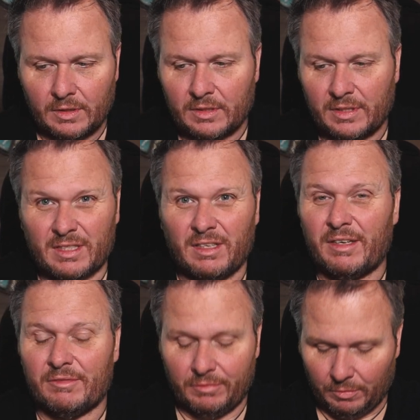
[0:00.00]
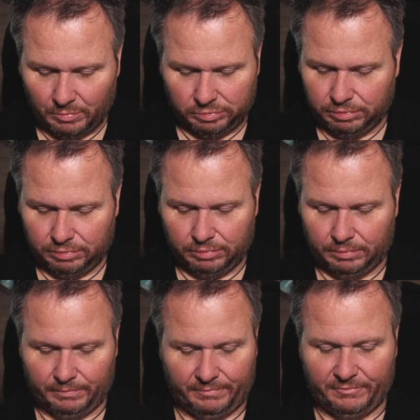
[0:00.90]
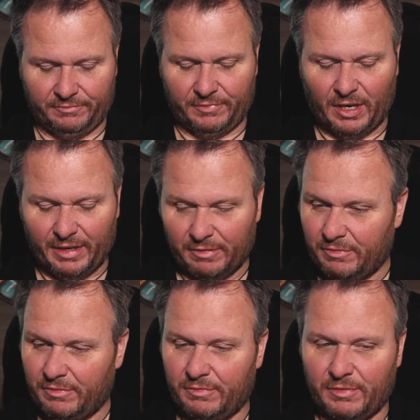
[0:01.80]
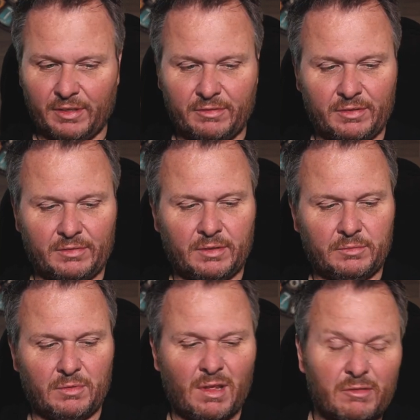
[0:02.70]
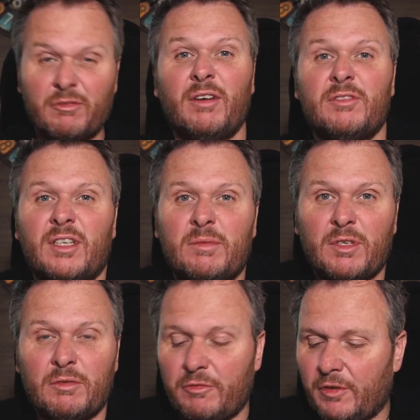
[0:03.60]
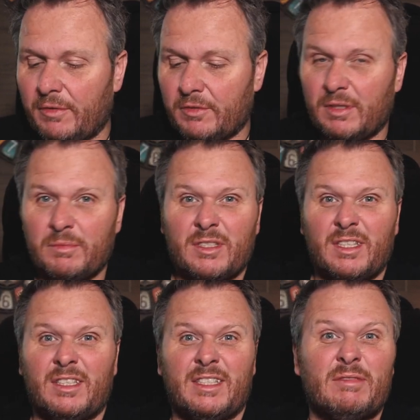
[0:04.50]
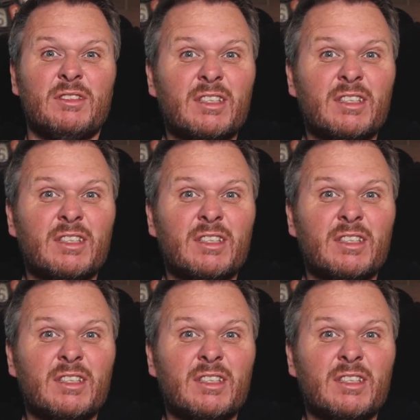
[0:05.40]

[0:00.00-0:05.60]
So it's like five times, over 5 times, 6, 7